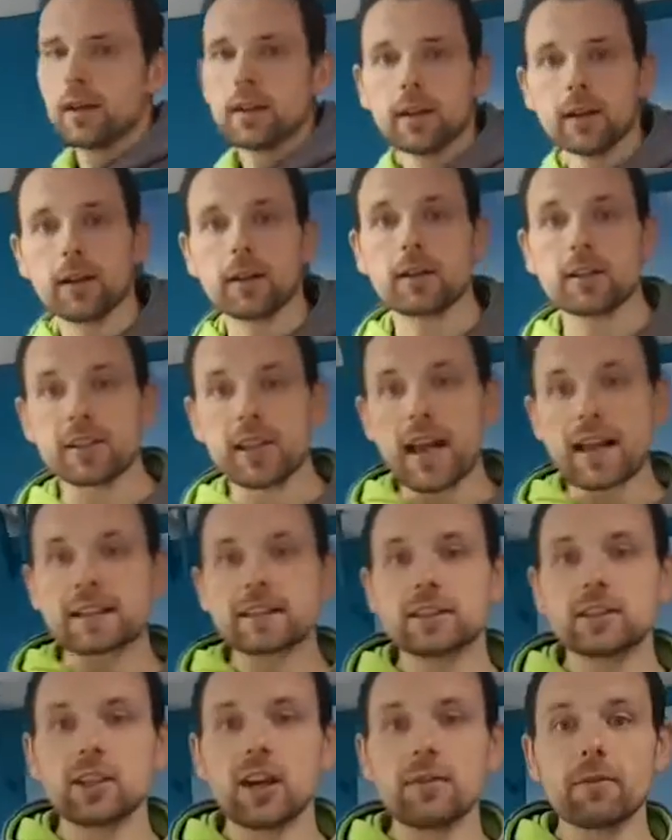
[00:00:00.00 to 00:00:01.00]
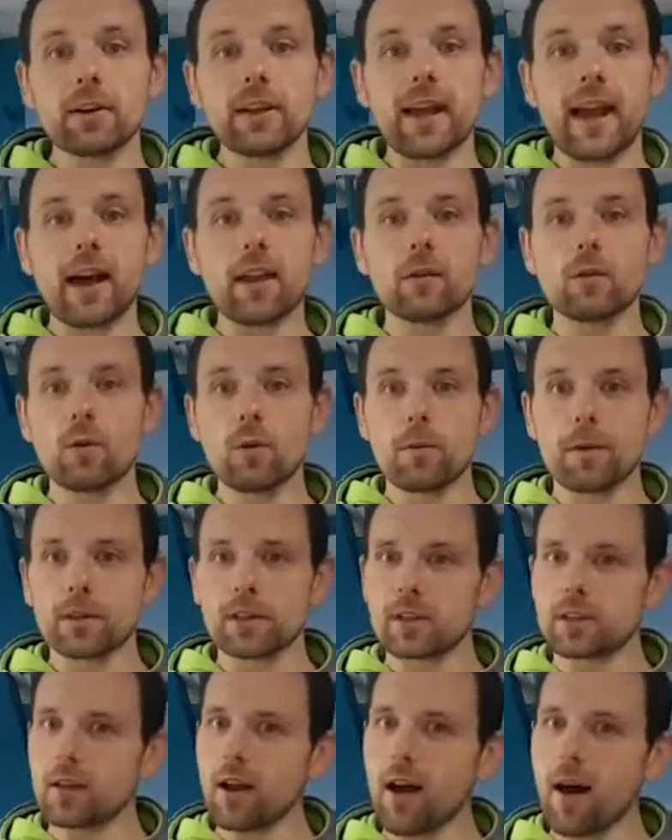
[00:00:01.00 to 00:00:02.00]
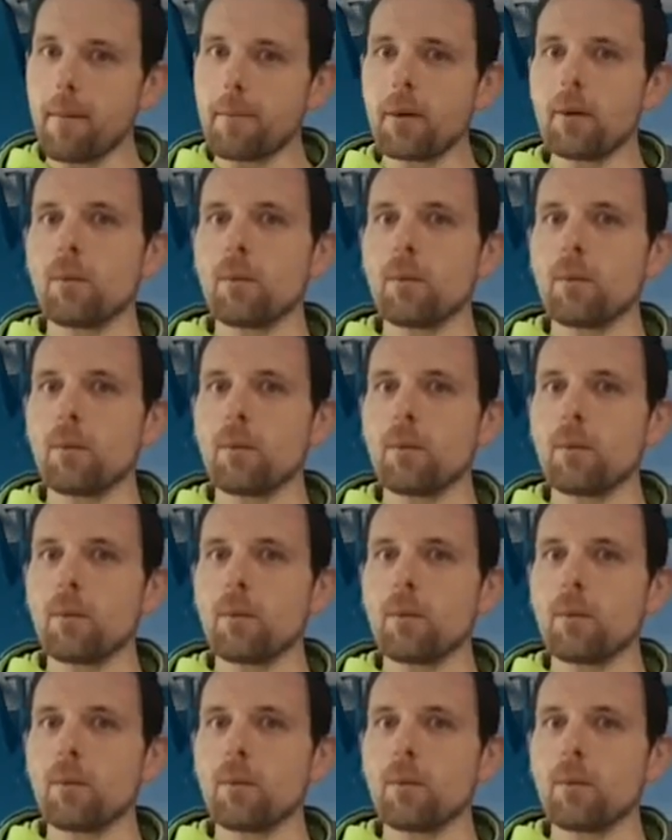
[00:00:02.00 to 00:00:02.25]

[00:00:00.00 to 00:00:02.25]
you know, because that's generally how the warm-ups start.